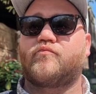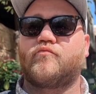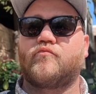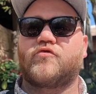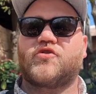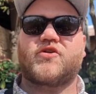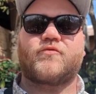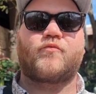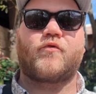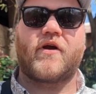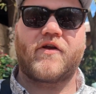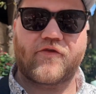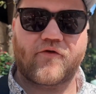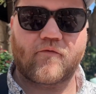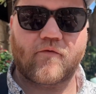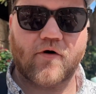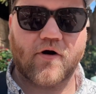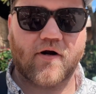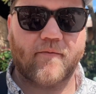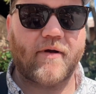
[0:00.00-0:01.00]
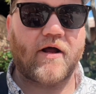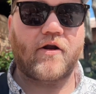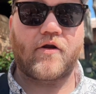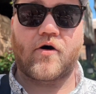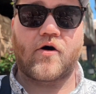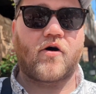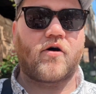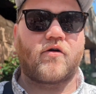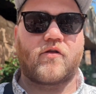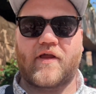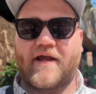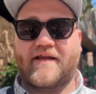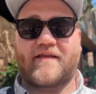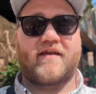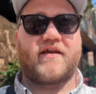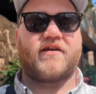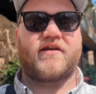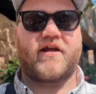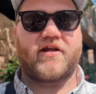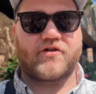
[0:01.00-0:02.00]
spread the word about all like
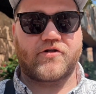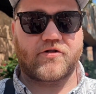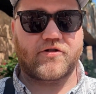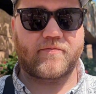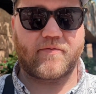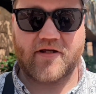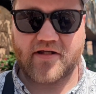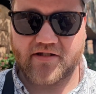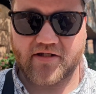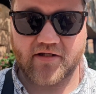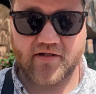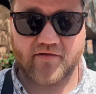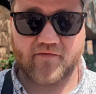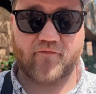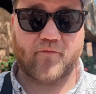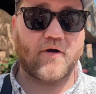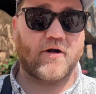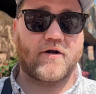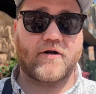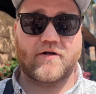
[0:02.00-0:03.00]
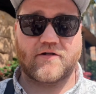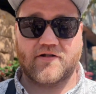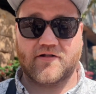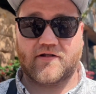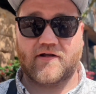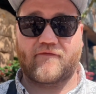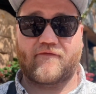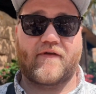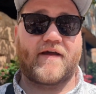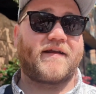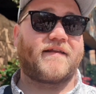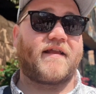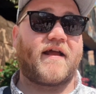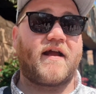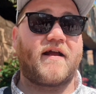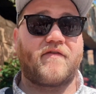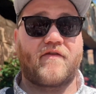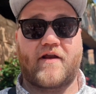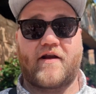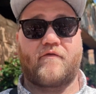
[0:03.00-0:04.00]
the endangered species of birds and stuff like
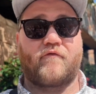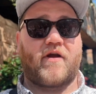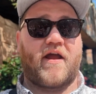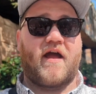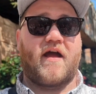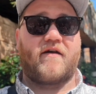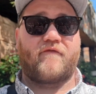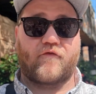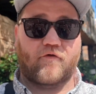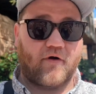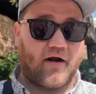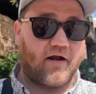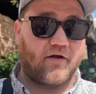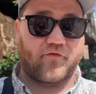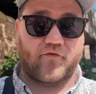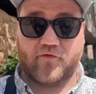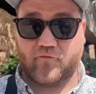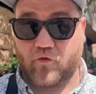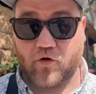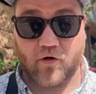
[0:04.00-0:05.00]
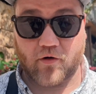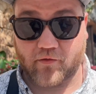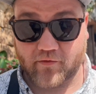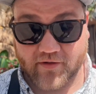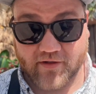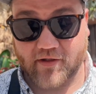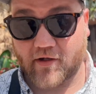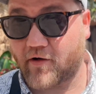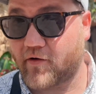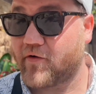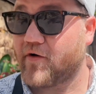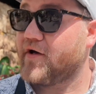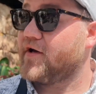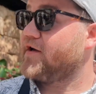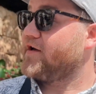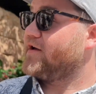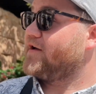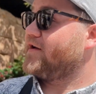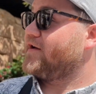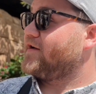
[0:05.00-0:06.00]
that that we have around the world. So
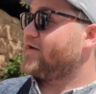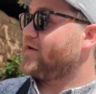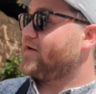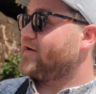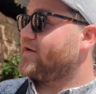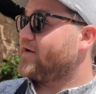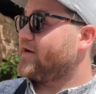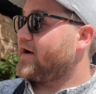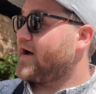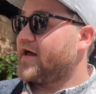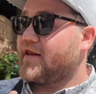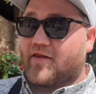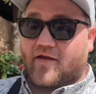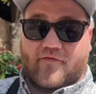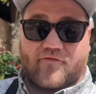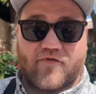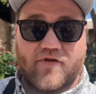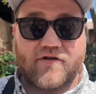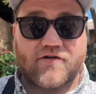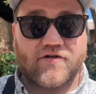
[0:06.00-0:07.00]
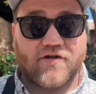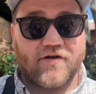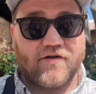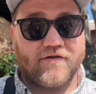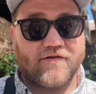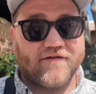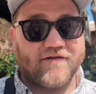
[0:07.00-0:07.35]
I and we got to see a